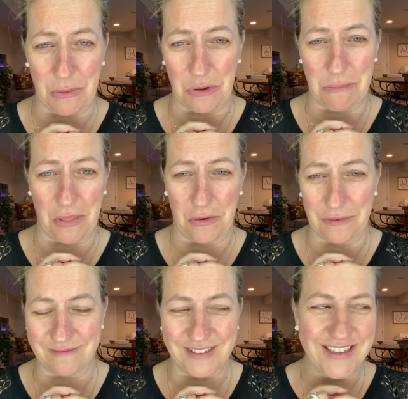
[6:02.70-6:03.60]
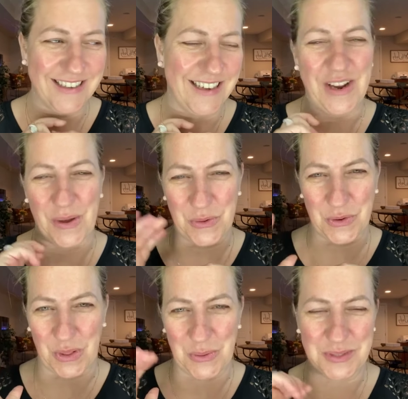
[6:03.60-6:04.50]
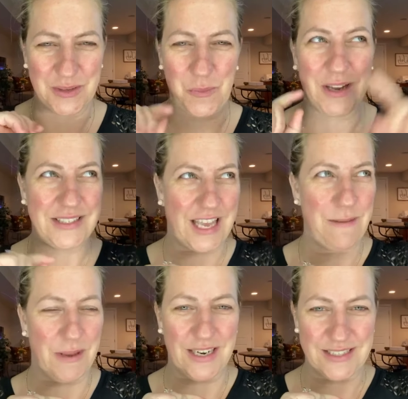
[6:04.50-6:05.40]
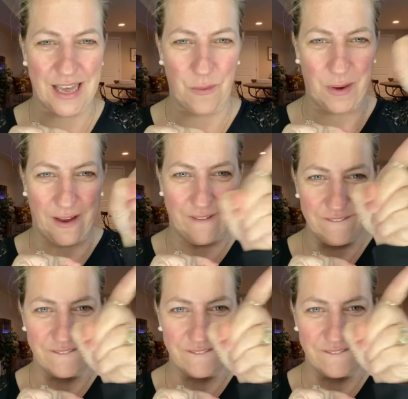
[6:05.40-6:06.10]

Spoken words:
their mother. No, they're close. One's 8 minutes that way.